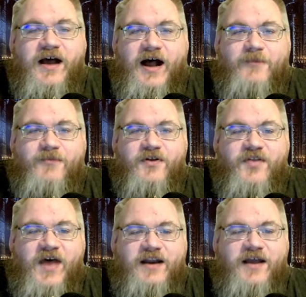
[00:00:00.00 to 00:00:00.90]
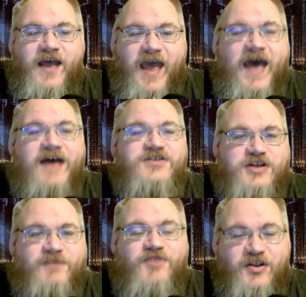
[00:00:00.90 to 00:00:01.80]
Um, that has
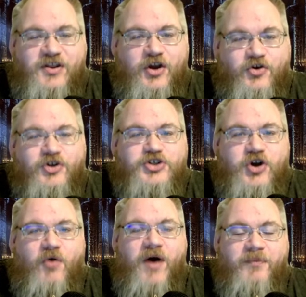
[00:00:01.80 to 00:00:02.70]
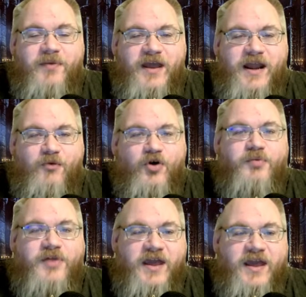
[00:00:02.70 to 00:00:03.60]
something that could show up in a role
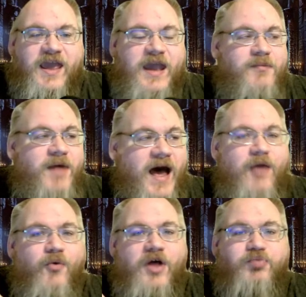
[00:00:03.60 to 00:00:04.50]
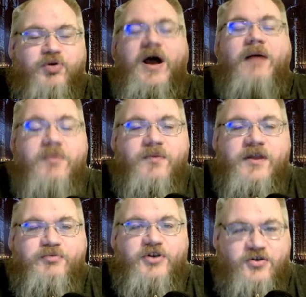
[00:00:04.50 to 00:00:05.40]
playing game, I will
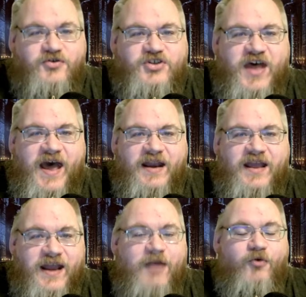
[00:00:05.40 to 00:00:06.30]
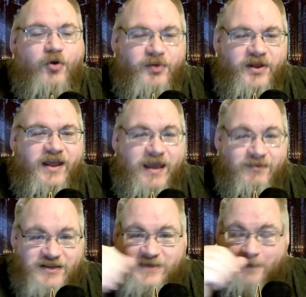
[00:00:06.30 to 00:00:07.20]
probably produce that in a role playing
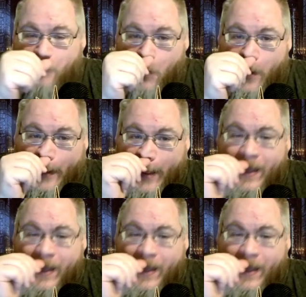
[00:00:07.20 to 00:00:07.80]
game at some point.